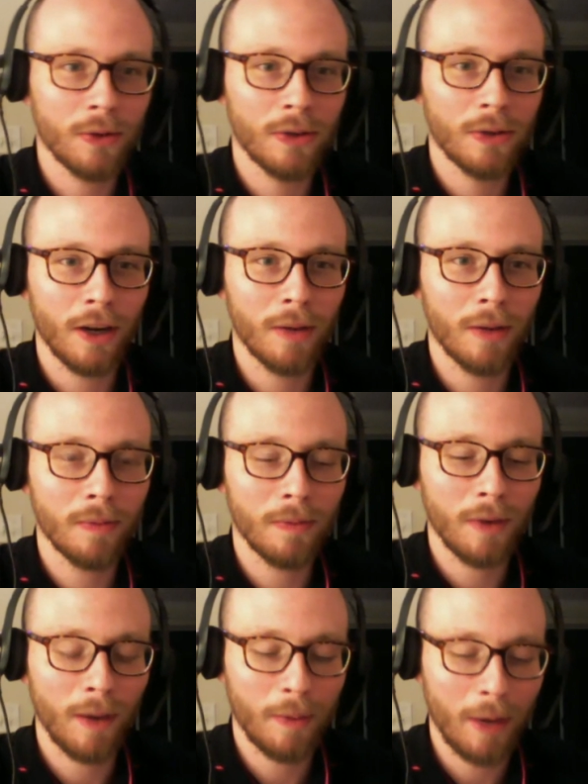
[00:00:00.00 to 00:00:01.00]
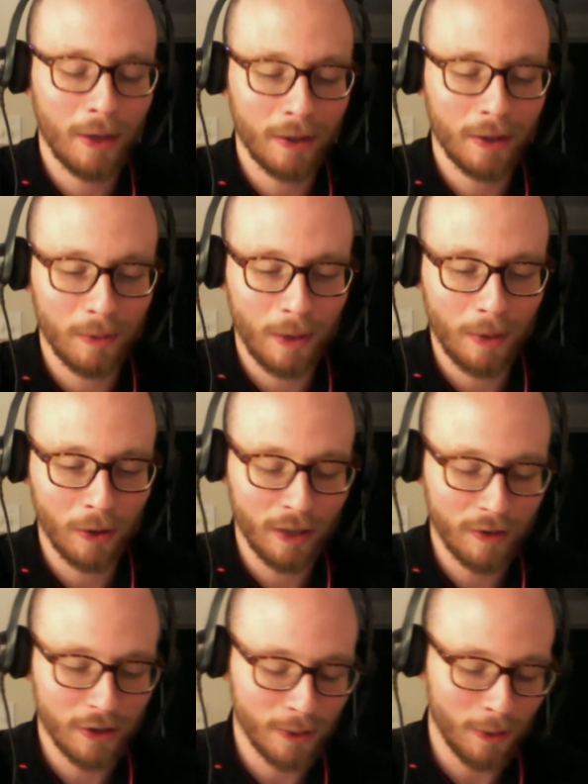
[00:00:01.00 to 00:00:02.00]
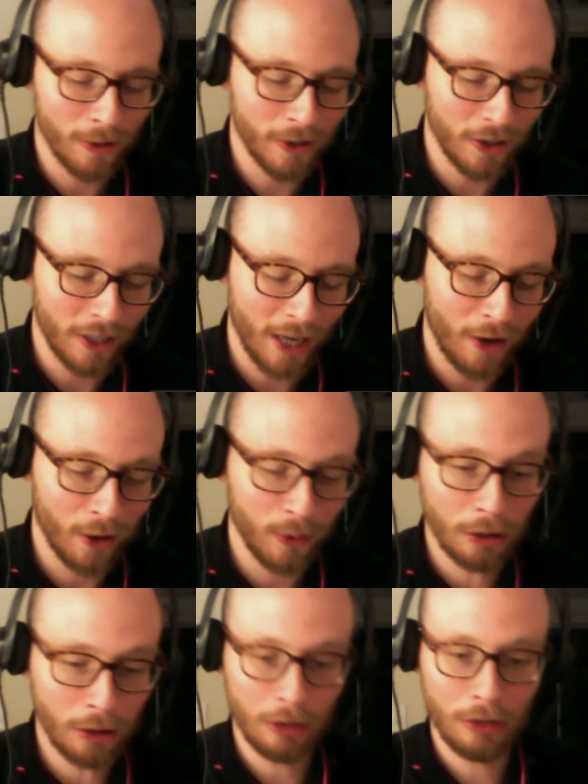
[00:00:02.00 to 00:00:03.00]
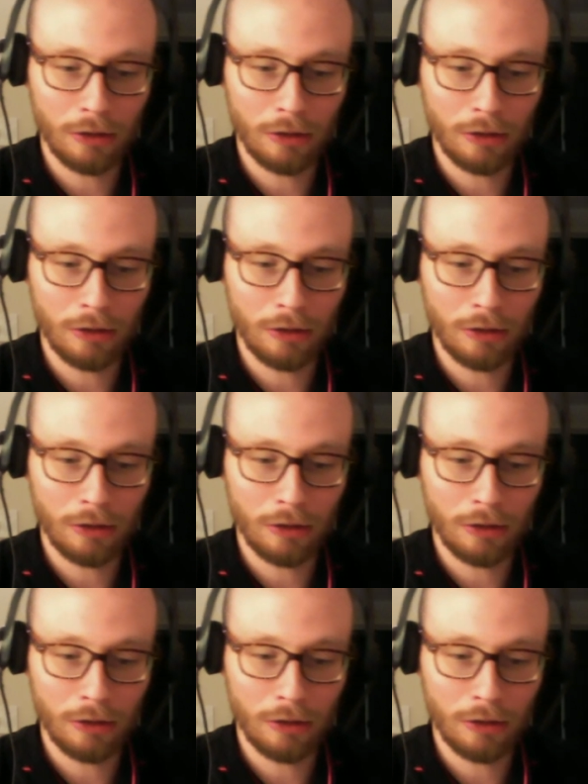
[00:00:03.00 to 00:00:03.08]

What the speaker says: Maybe it'll leave us exposed on the counter, which is